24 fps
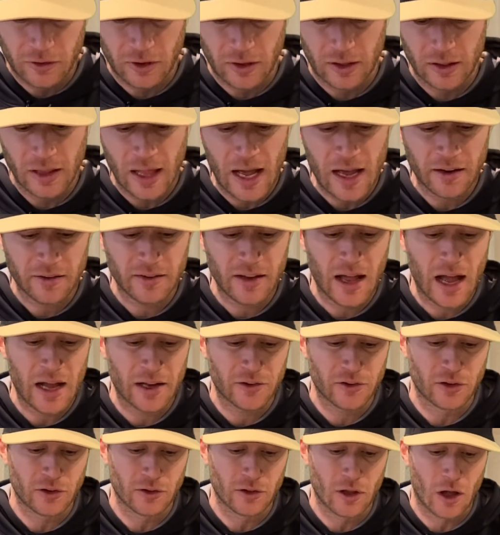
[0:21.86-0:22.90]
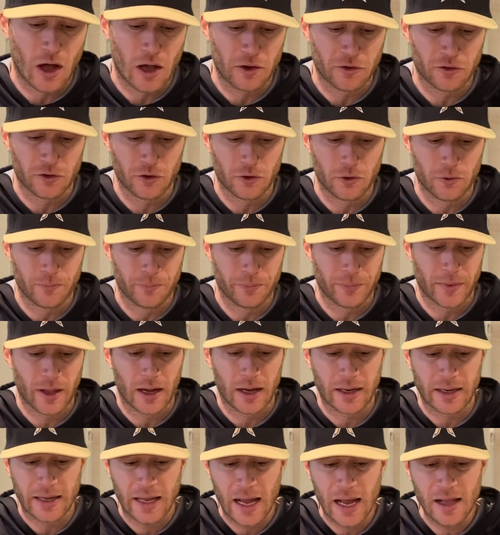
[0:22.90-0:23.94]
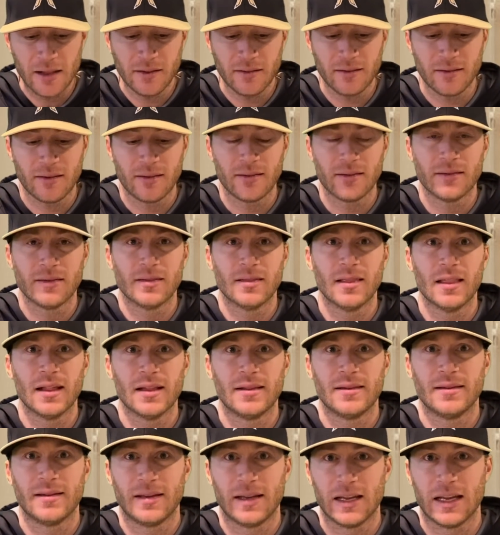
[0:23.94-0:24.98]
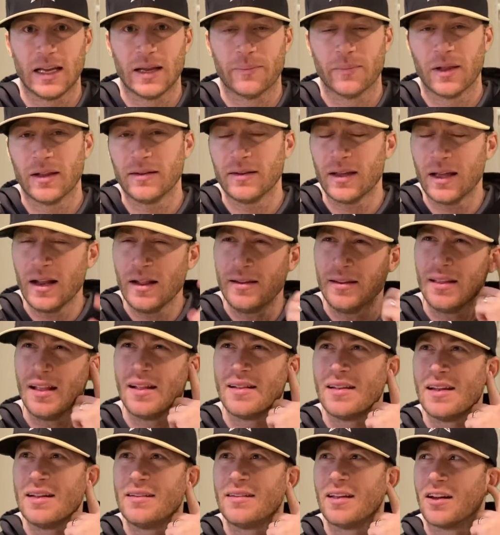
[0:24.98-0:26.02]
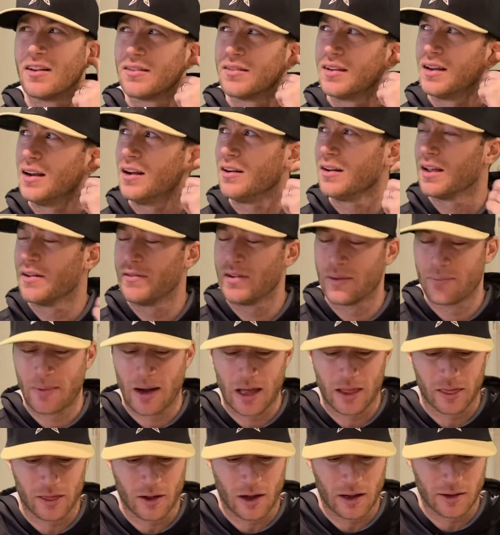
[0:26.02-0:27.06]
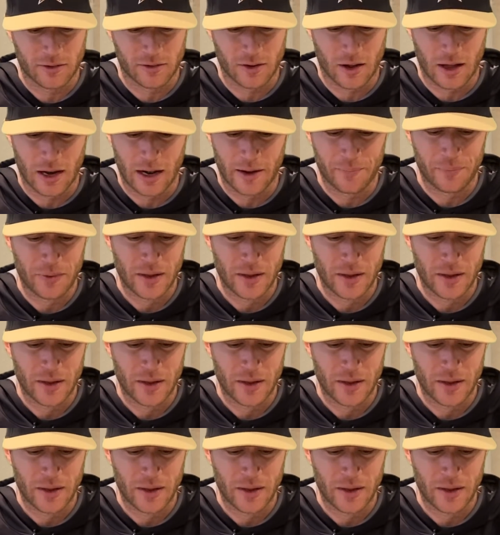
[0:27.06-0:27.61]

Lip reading: a class action lawsuit against the team. Let's get into the details, then I'll give you my thoughts on it.